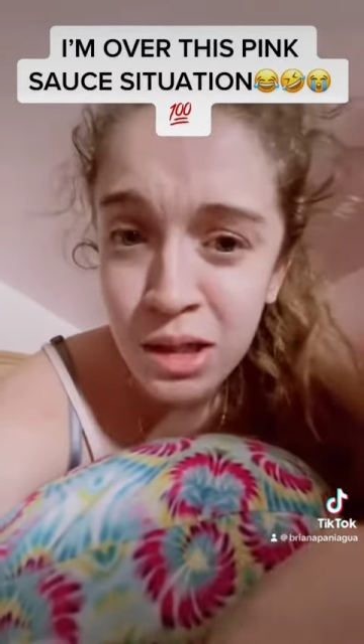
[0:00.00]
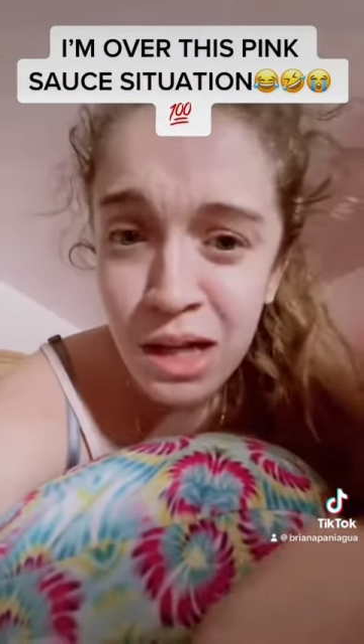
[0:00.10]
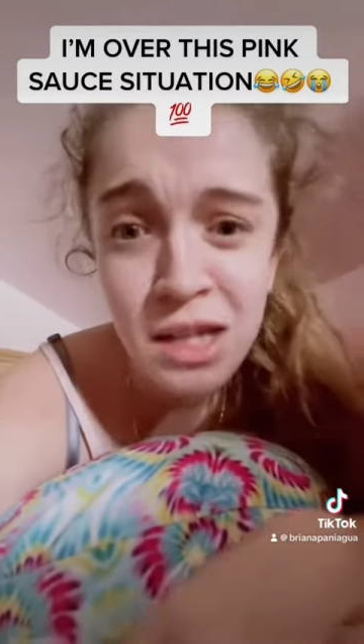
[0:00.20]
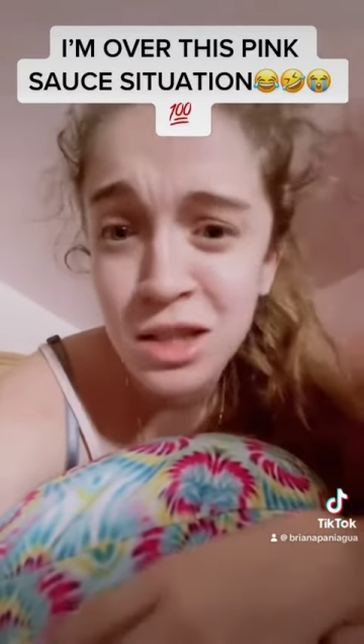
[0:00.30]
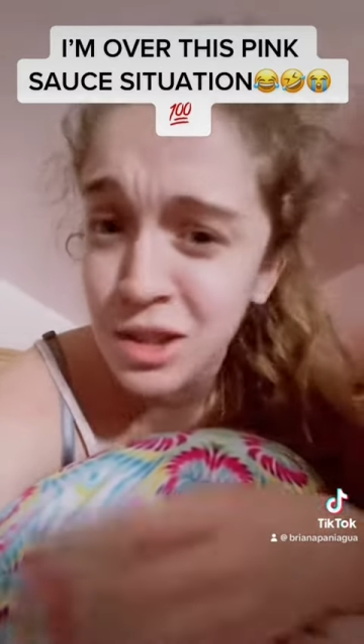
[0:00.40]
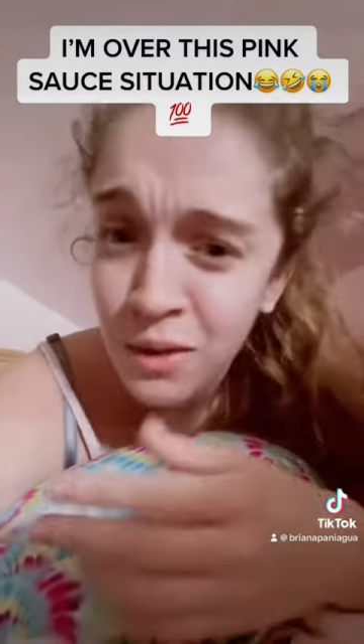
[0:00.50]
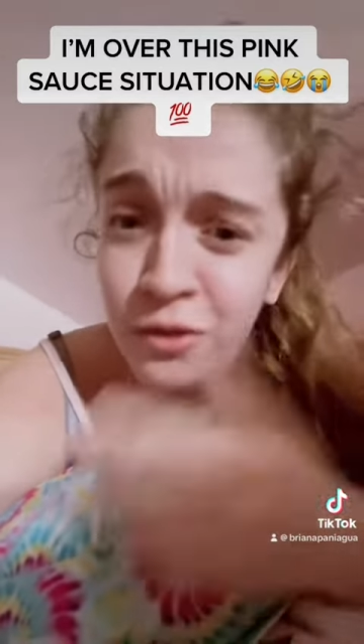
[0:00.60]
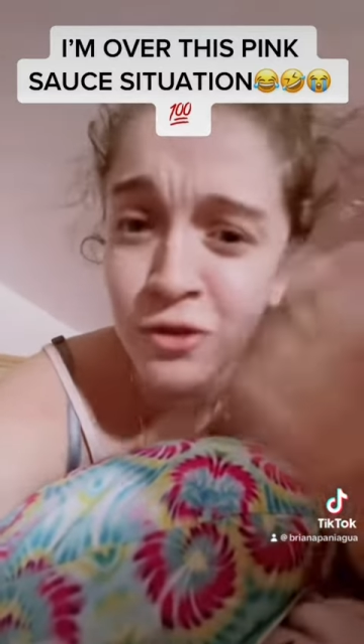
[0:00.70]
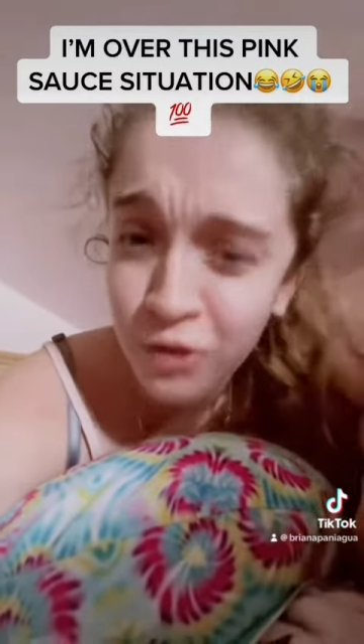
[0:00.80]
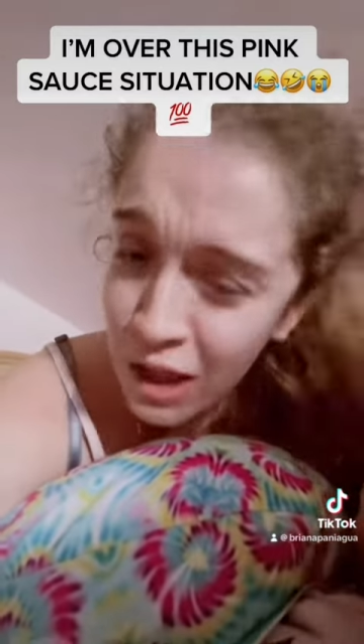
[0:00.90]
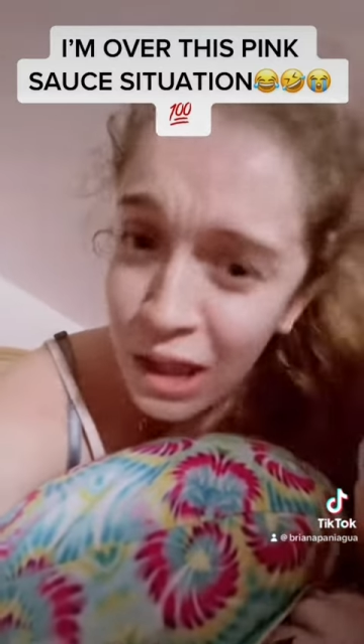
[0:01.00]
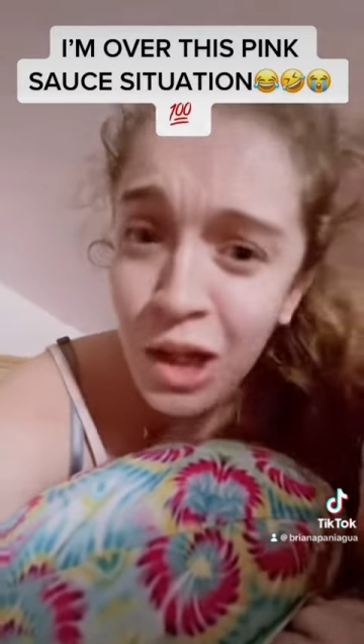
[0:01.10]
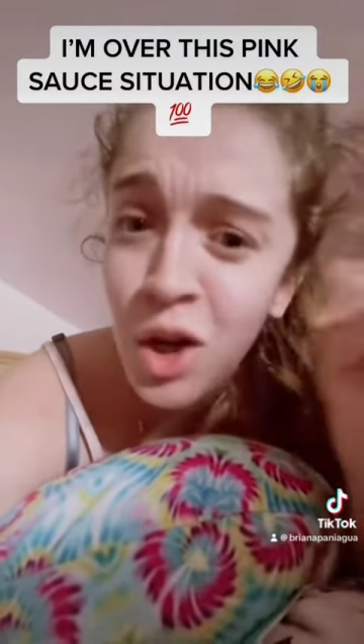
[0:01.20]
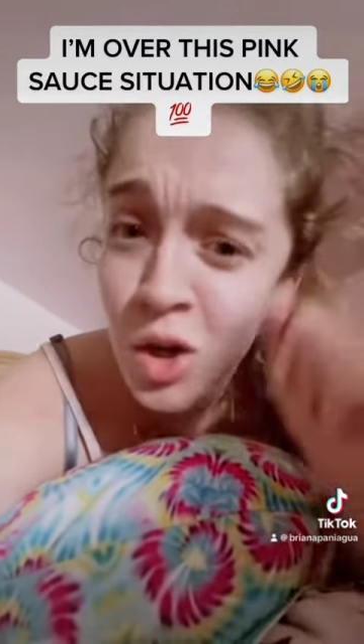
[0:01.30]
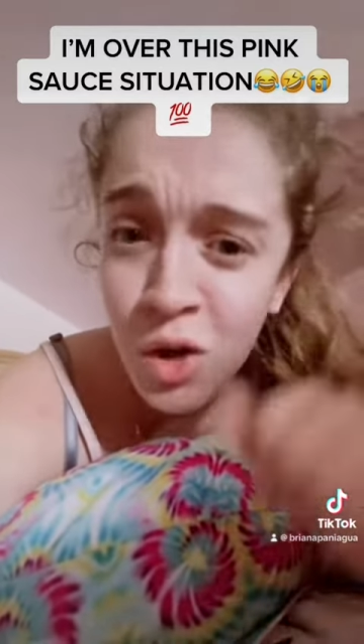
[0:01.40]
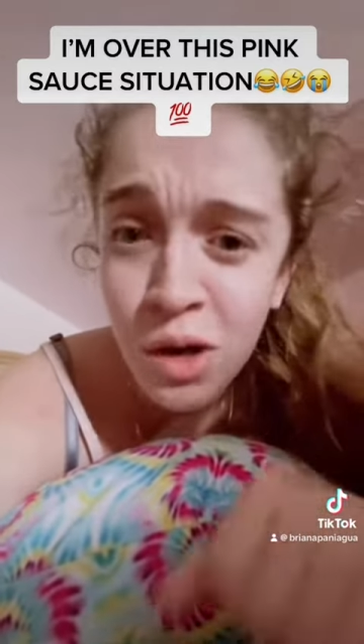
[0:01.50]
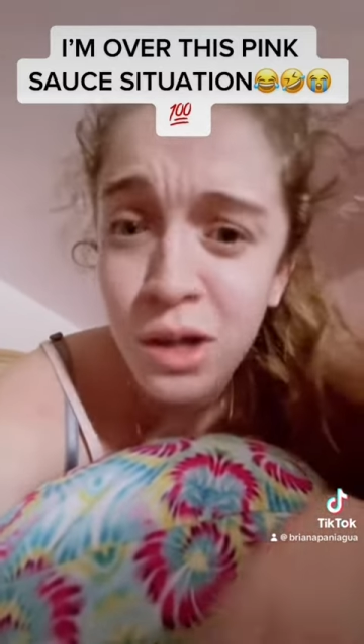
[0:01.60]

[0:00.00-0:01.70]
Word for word: Not just some freaking logo on a